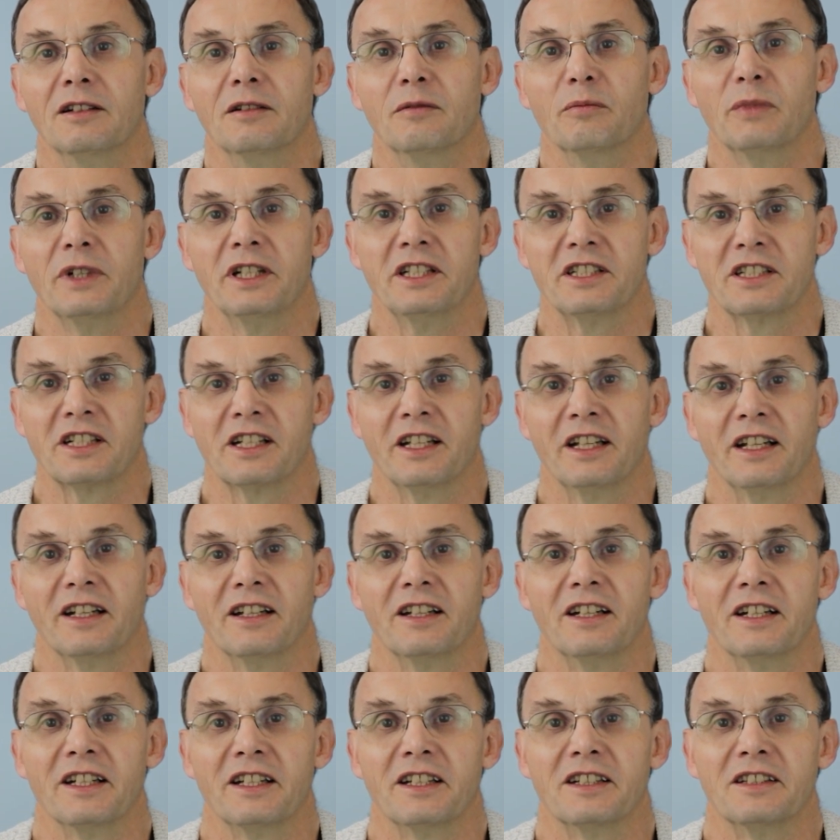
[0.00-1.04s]
Please click
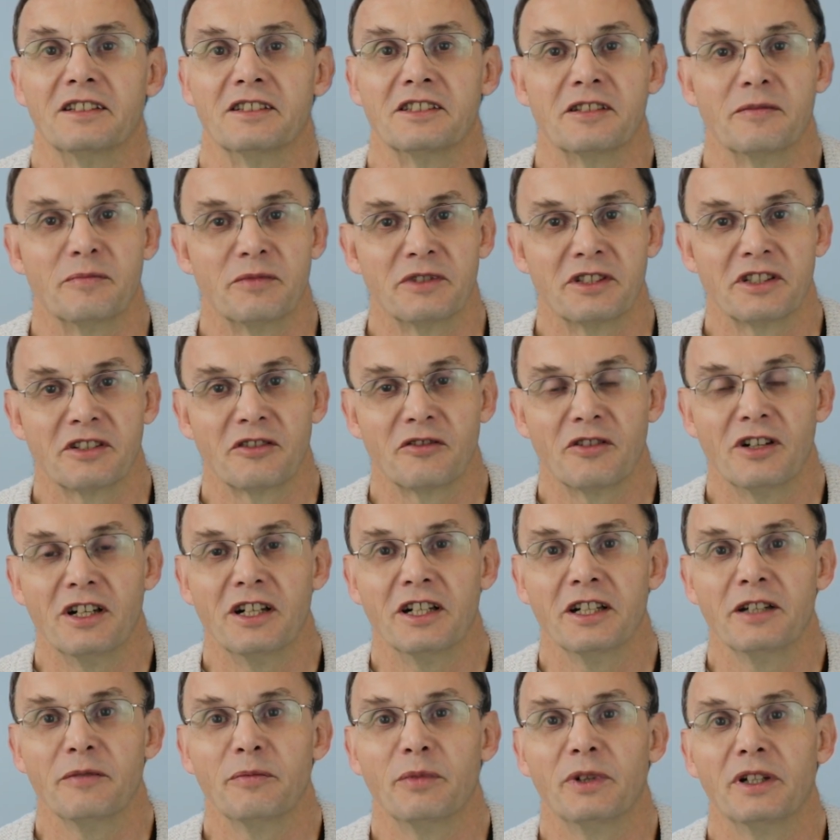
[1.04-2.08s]
like and
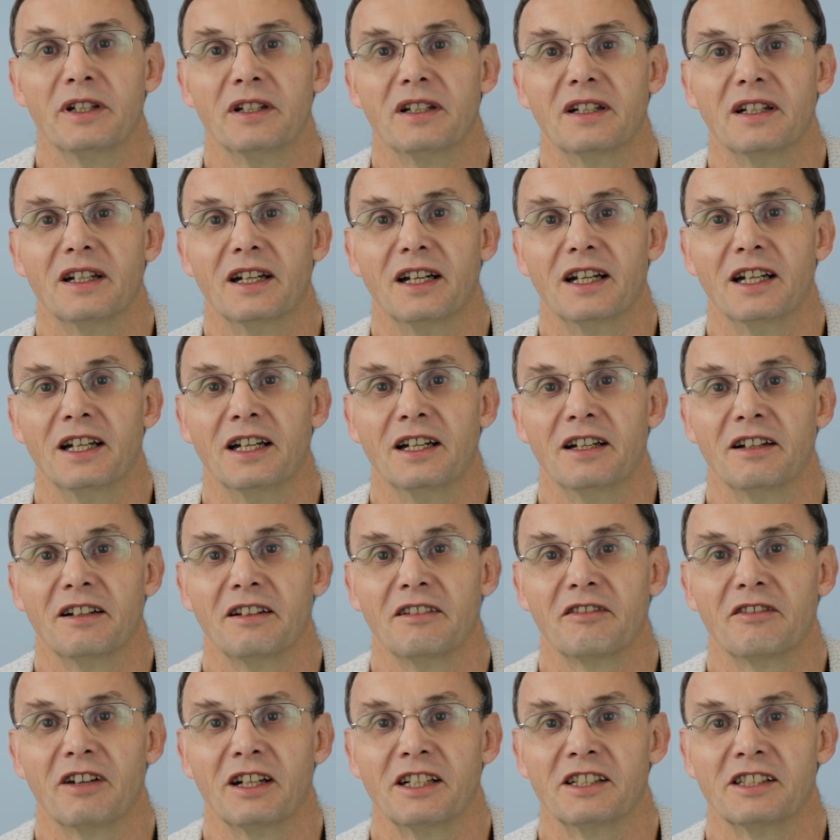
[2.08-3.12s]
subscribe.
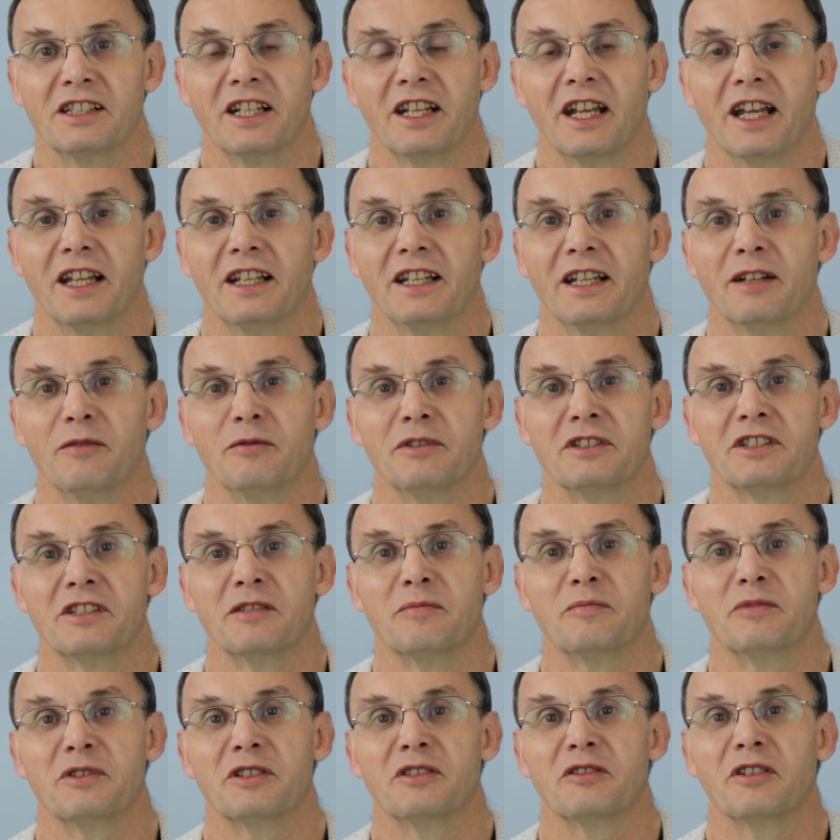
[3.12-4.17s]
Gradually getting there with
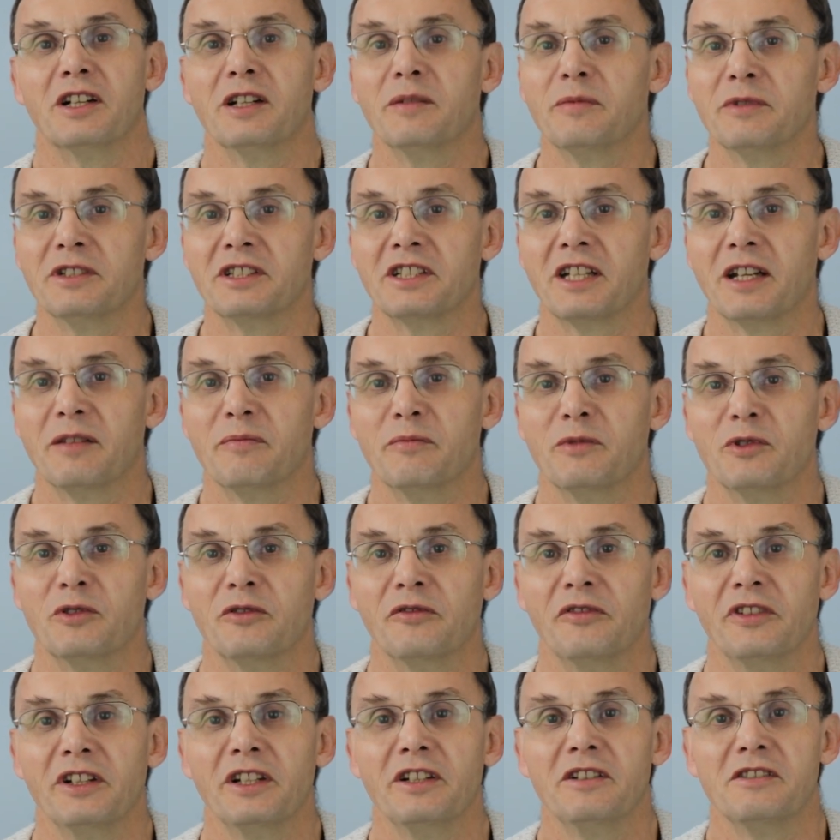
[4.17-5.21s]
subscribers, getting more
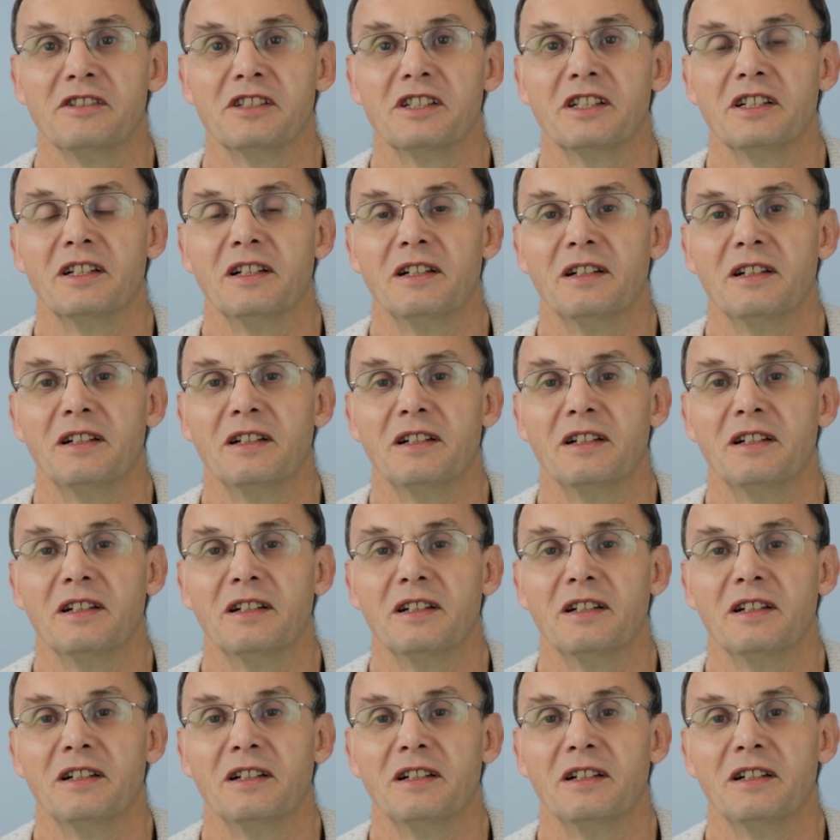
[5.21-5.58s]
views.